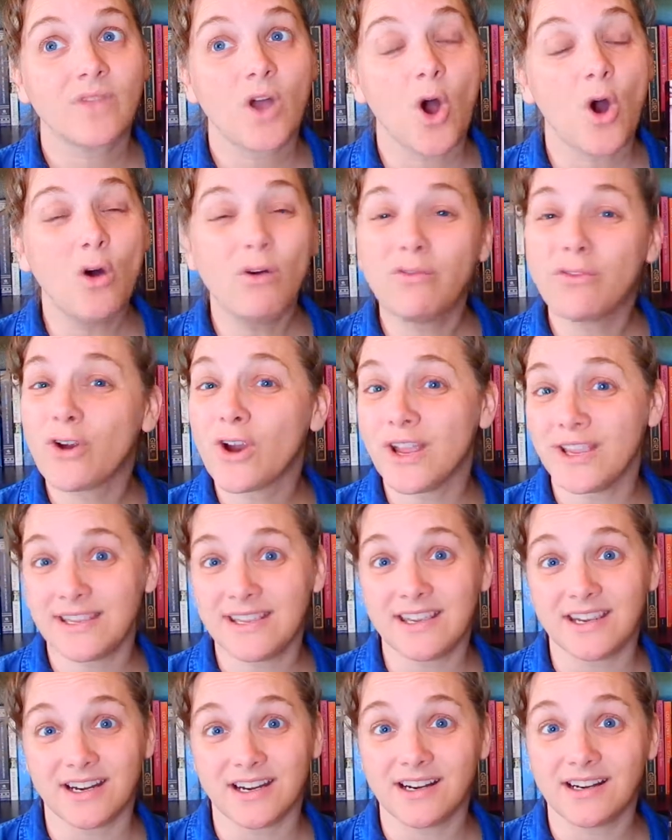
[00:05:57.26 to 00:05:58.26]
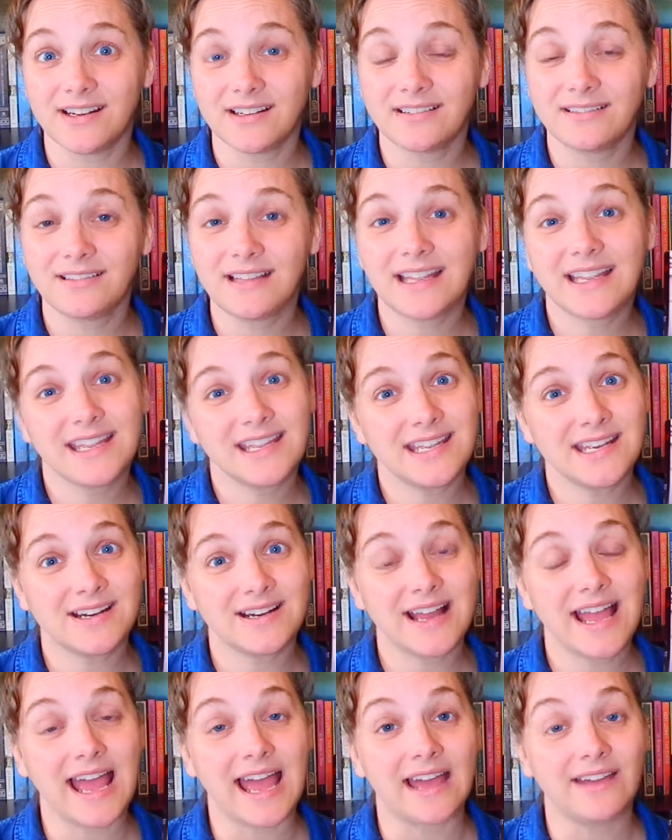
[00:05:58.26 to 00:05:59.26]
over a year, like a year
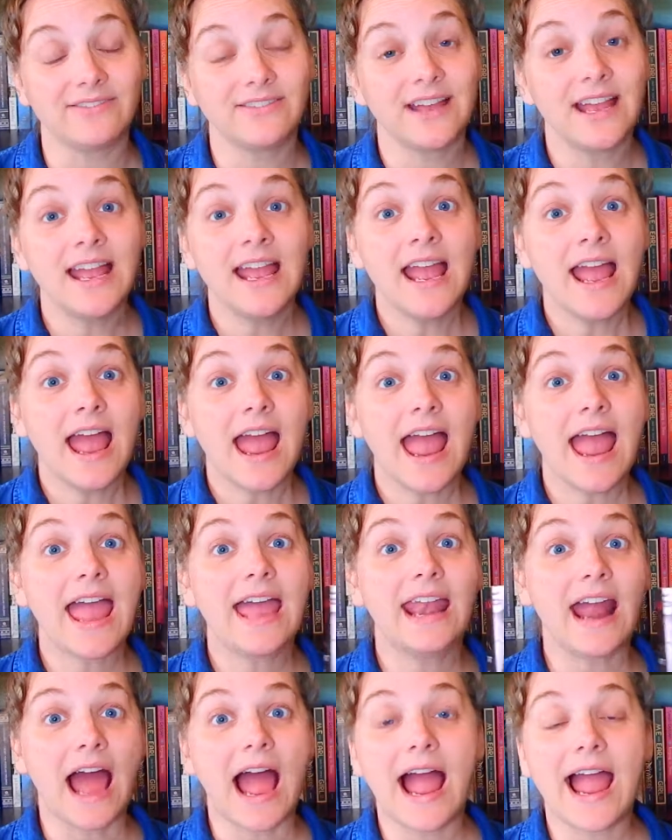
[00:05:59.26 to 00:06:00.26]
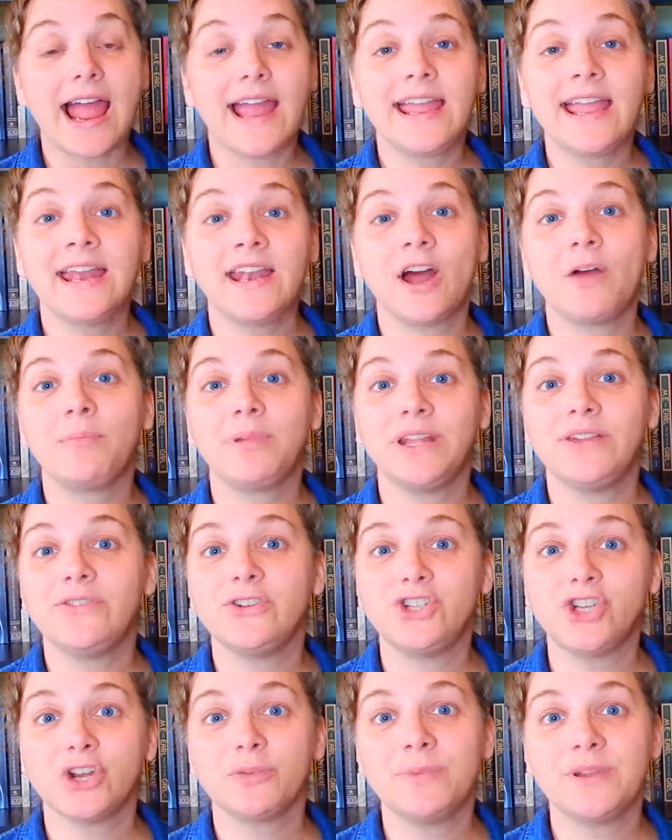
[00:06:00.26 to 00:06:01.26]
and a half, and I cannot believe
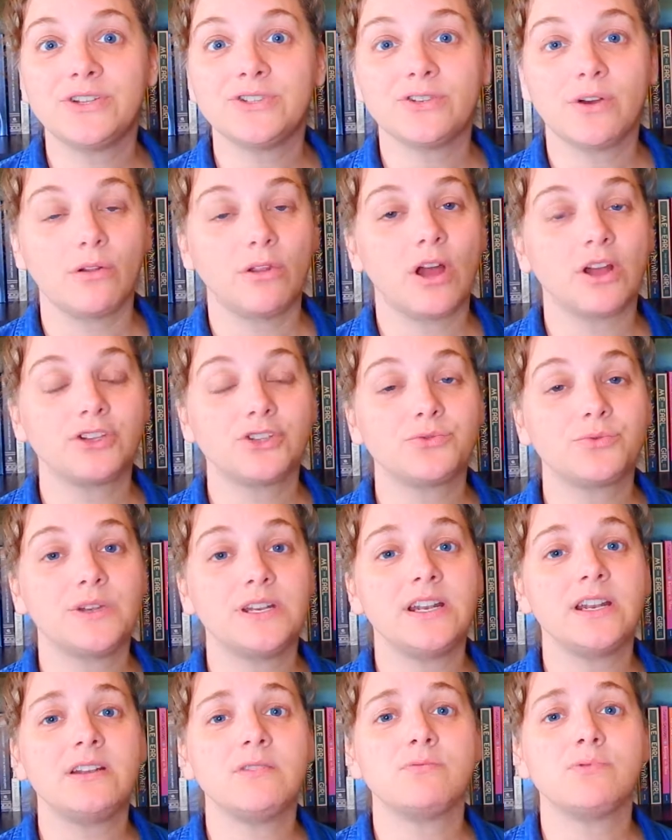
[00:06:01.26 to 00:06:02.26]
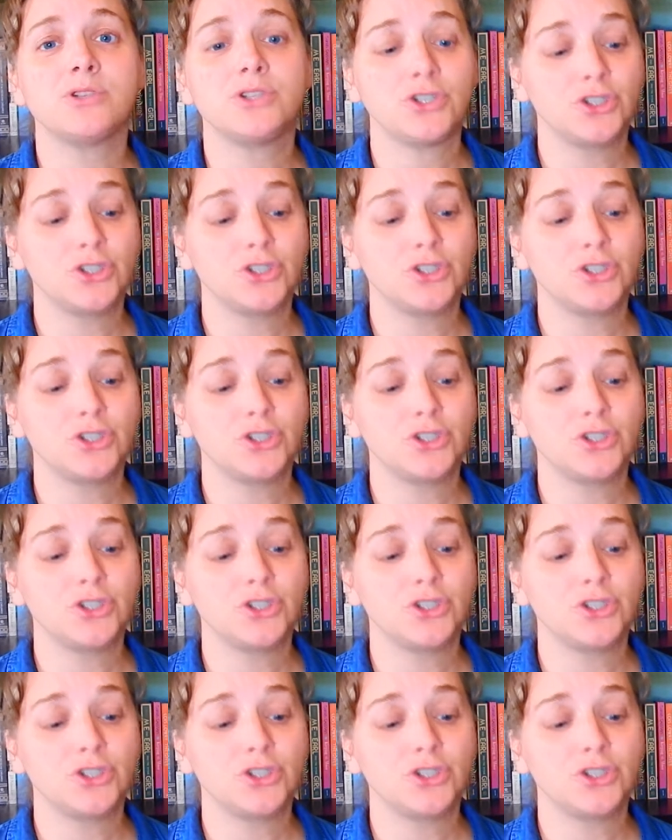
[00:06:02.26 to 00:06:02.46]
it took me so long to read it. It was